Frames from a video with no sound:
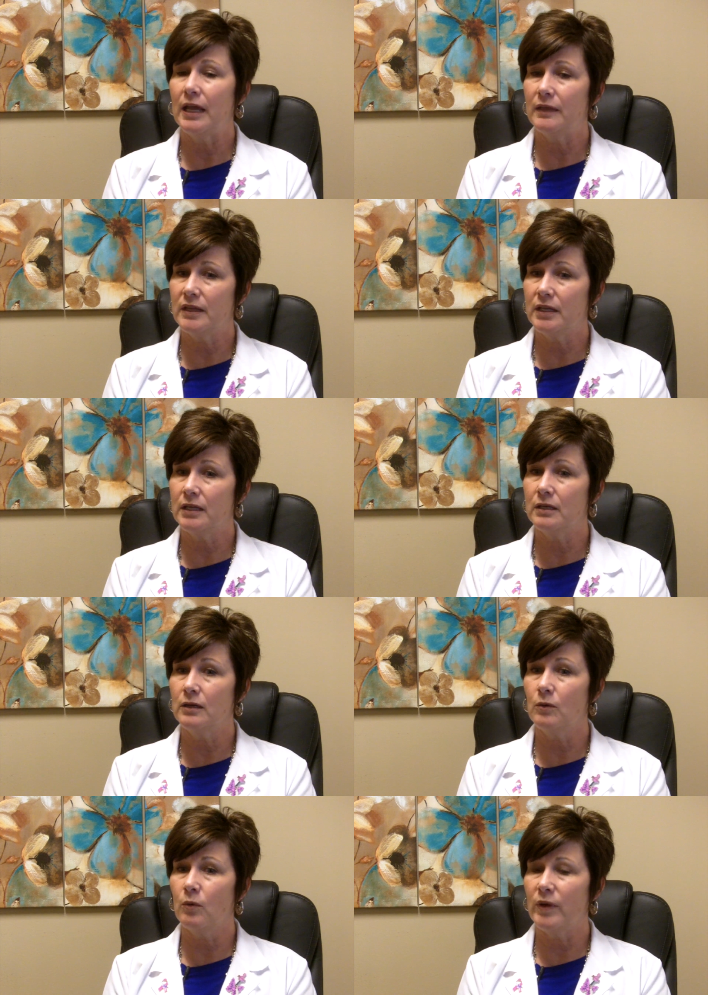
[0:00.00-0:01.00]
and
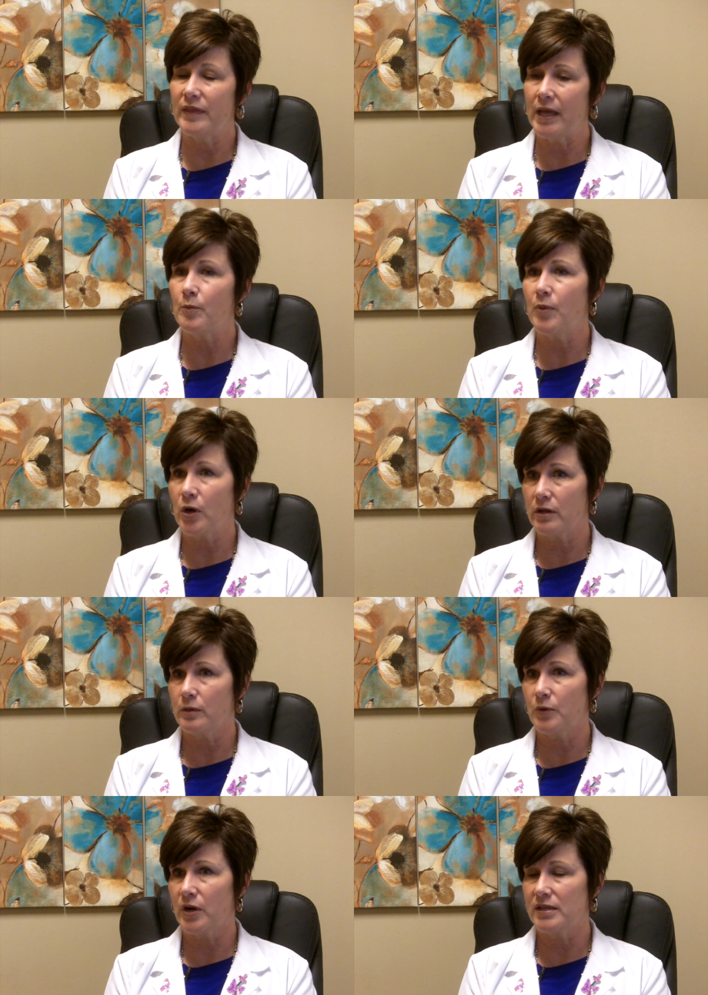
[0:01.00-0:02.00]
then when that part
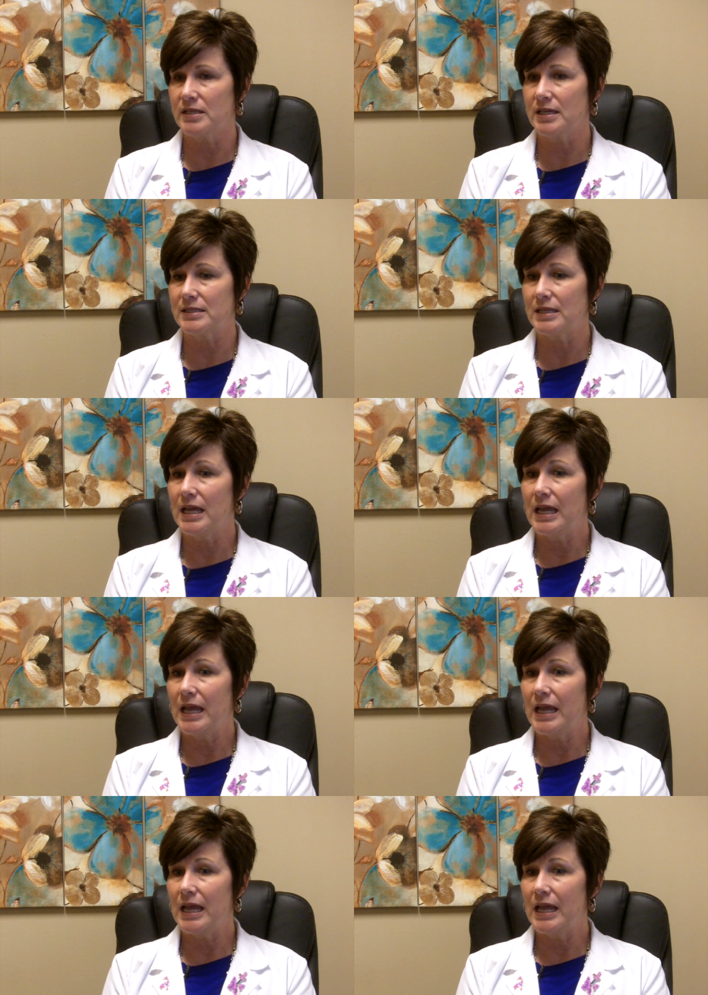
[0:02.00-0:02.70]
of the process